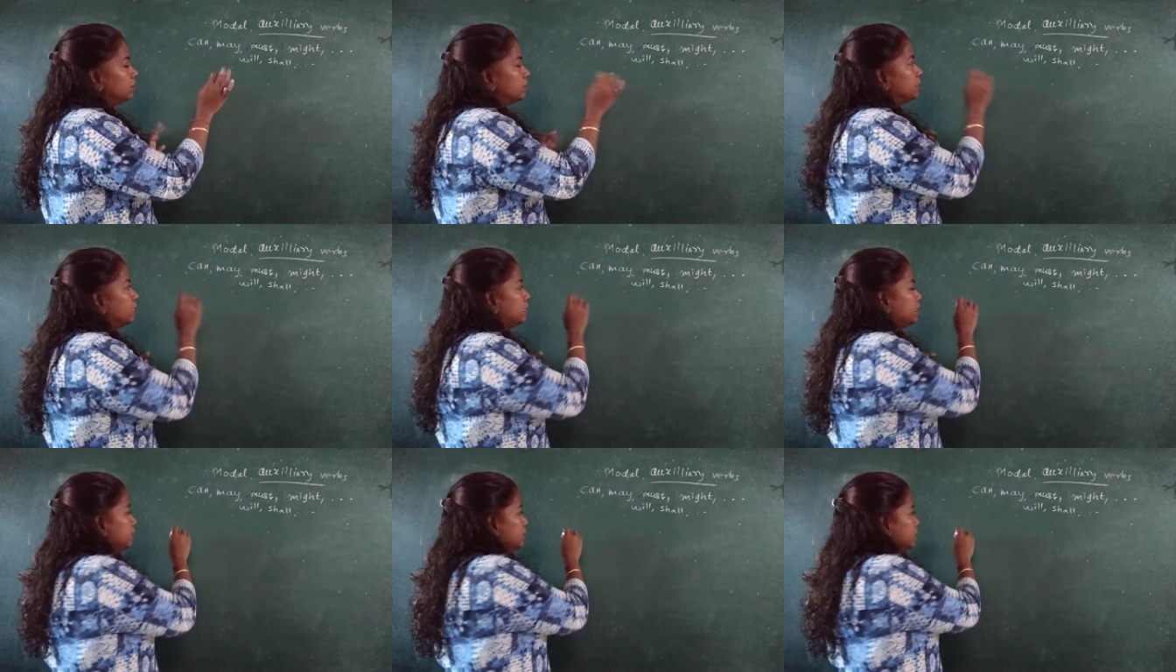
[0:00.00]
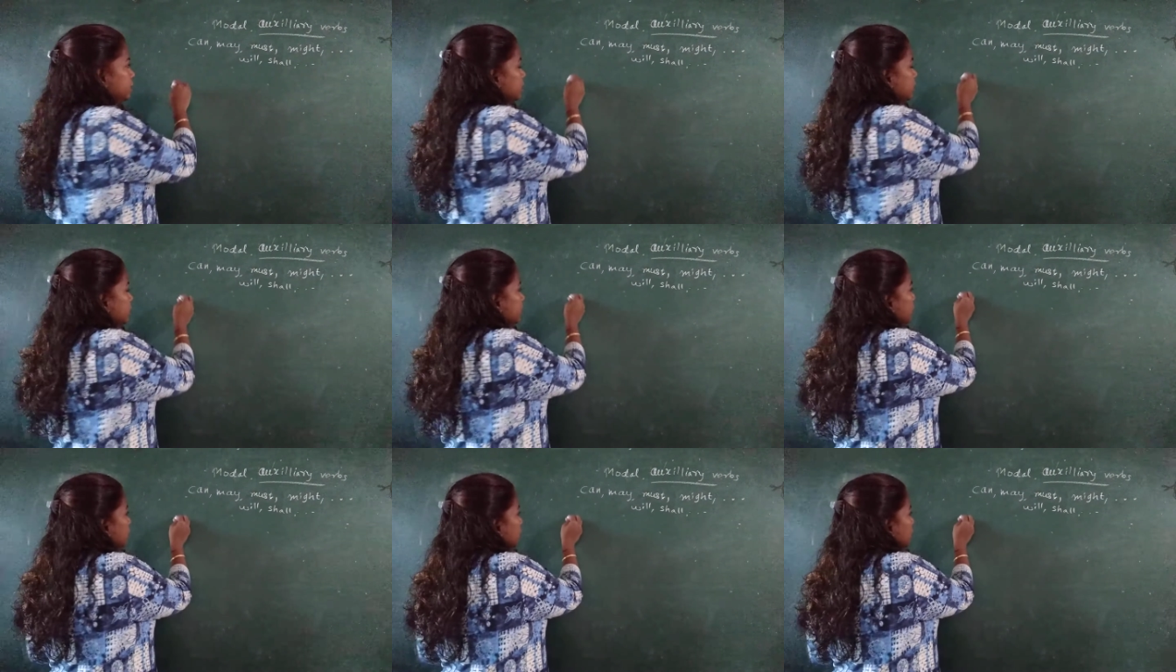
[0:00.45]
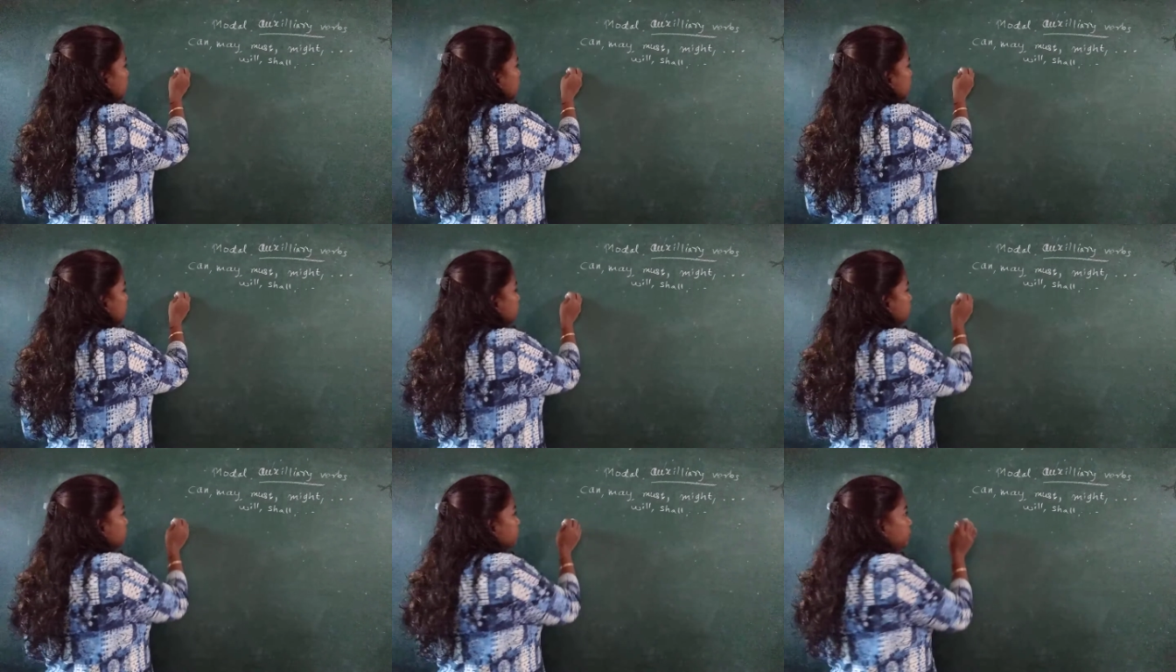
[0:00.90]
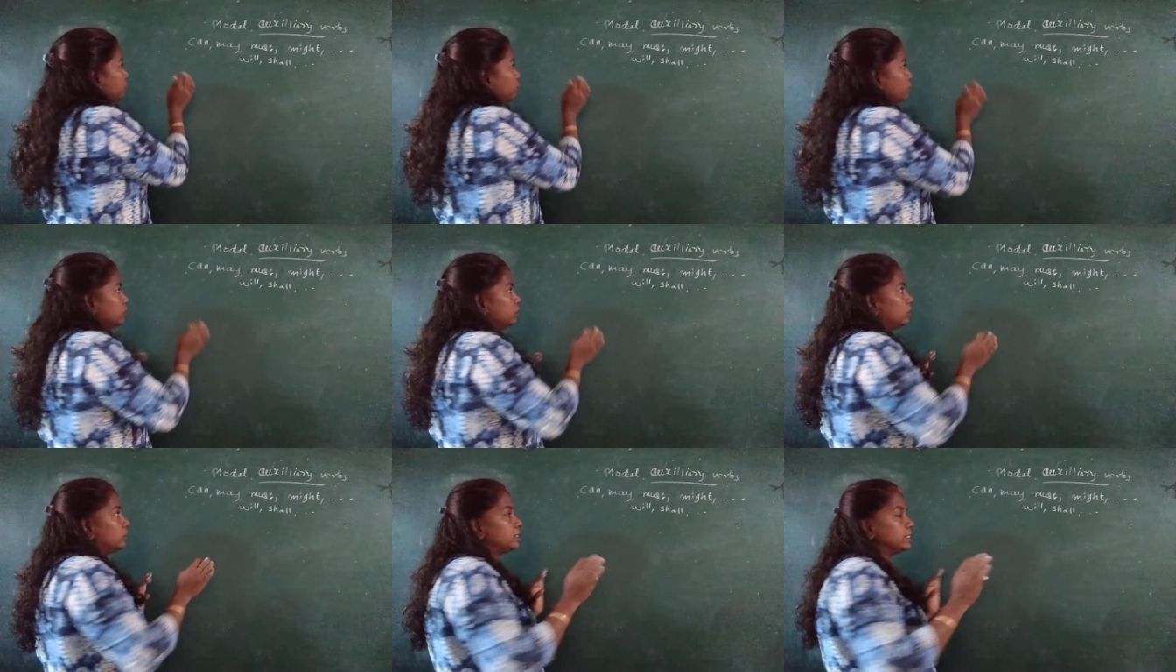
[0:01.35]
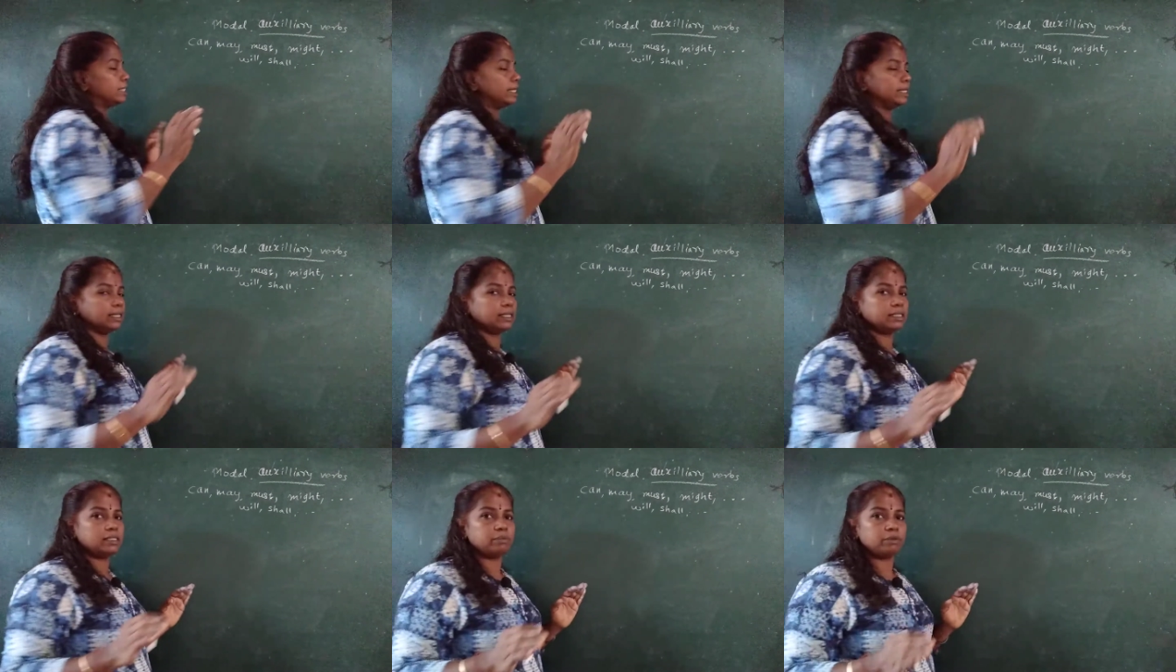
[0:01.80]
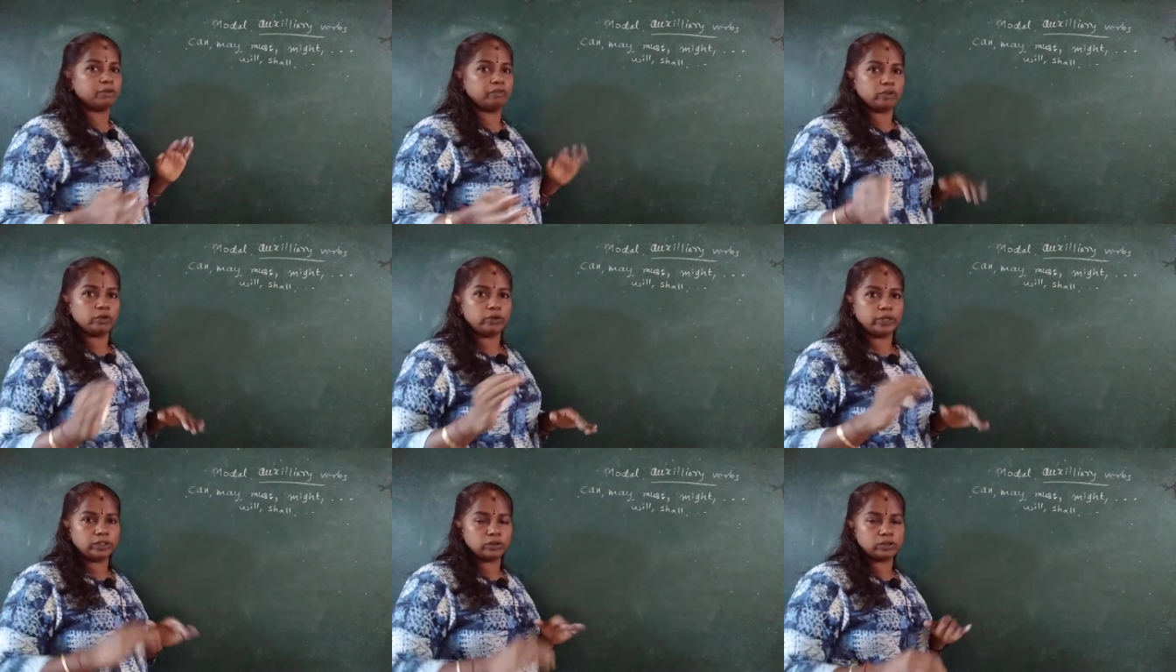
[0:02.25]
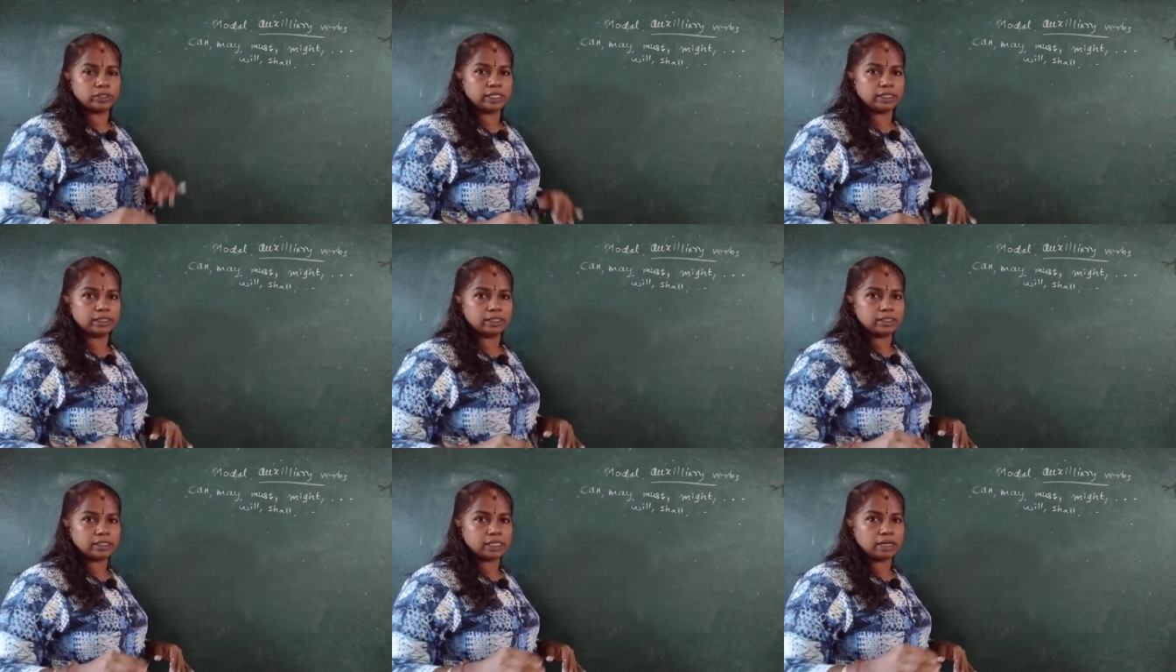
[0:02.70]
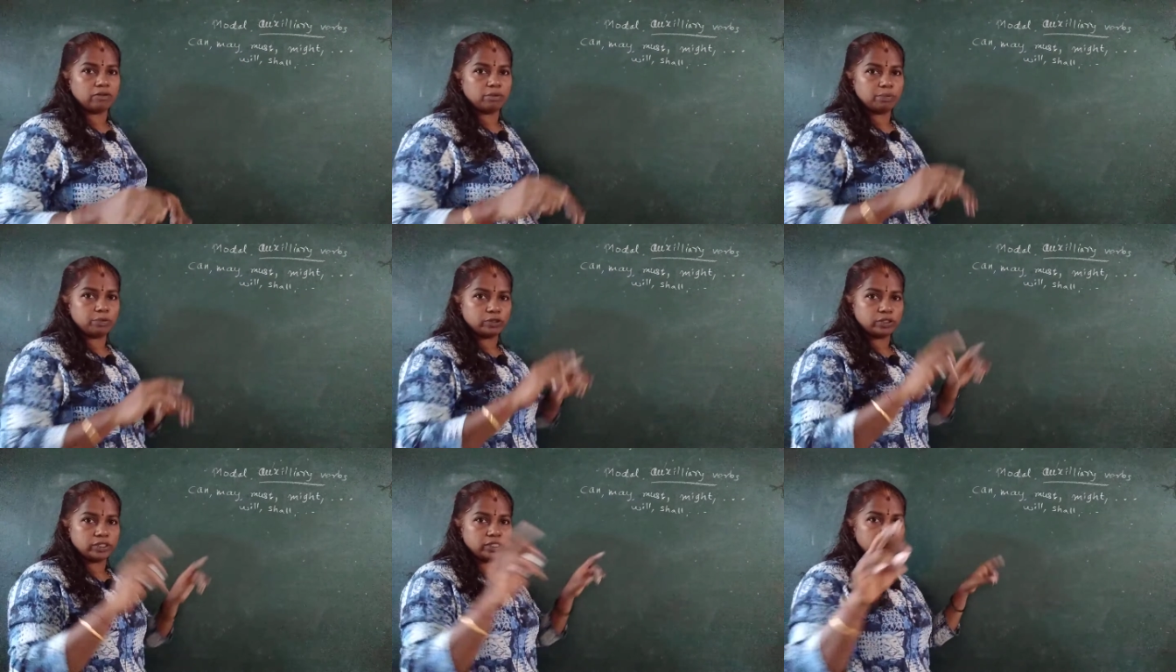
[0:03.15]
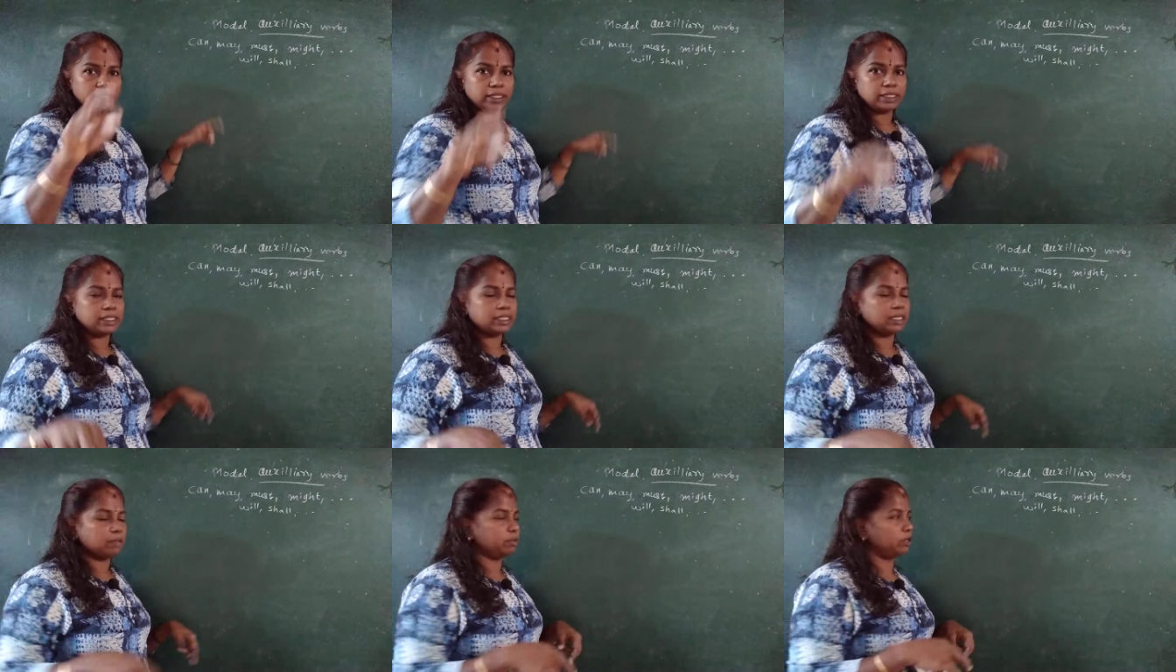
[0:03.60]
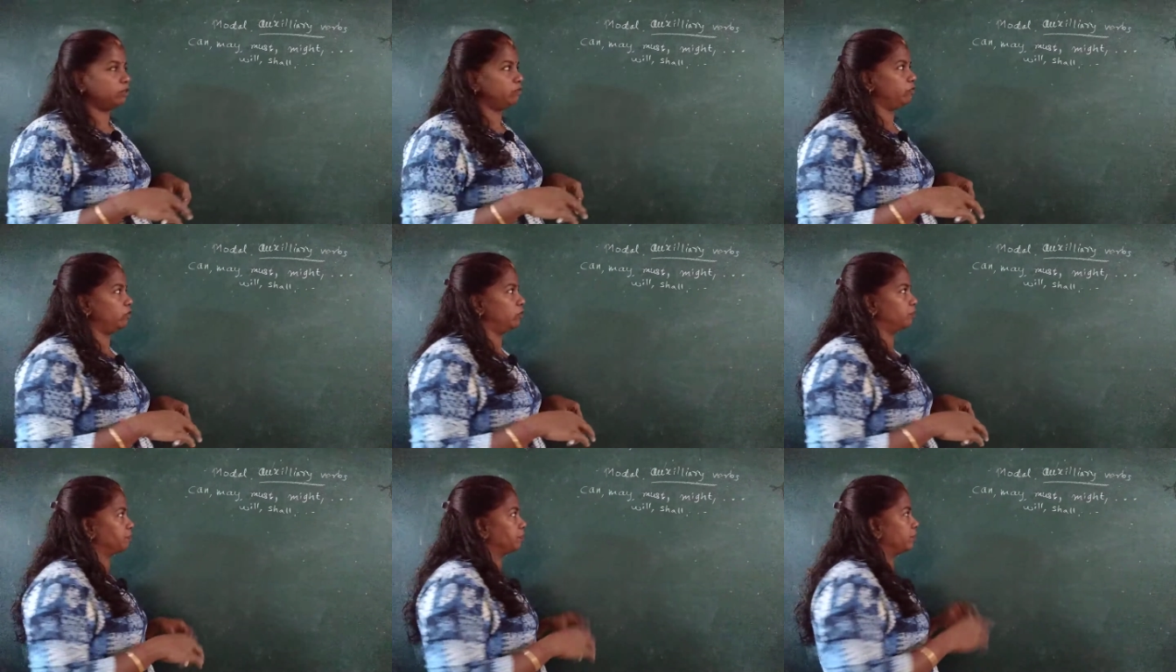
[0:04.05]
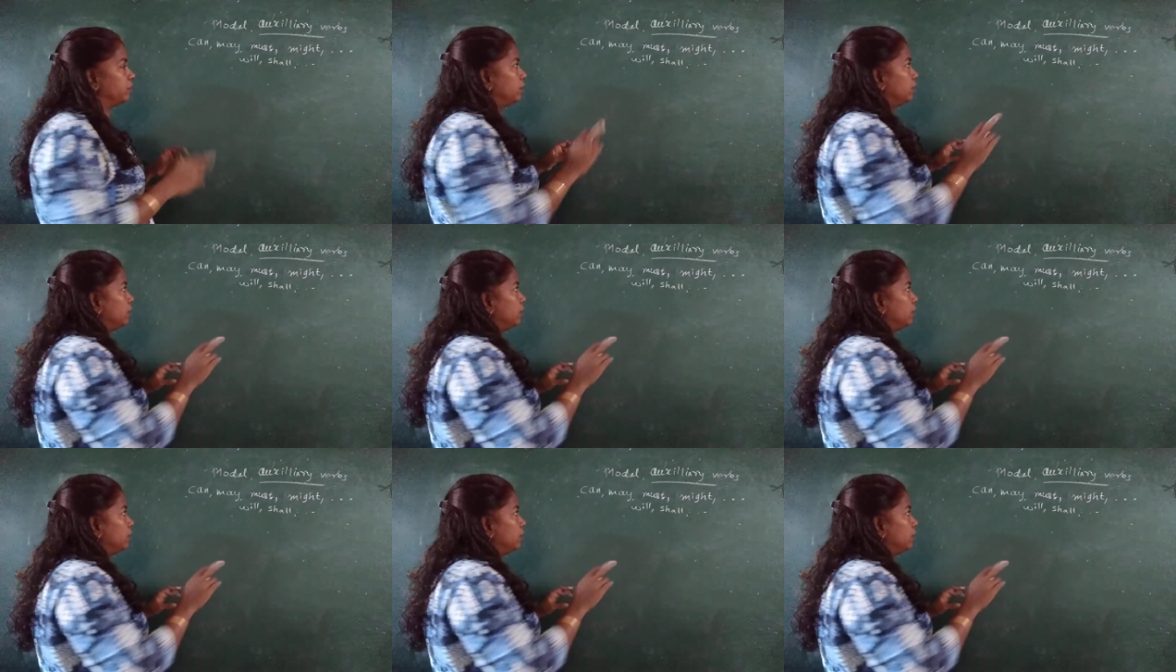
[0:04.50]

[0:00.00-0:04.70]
Sentence. Before going to sentence, I will put it in a table form.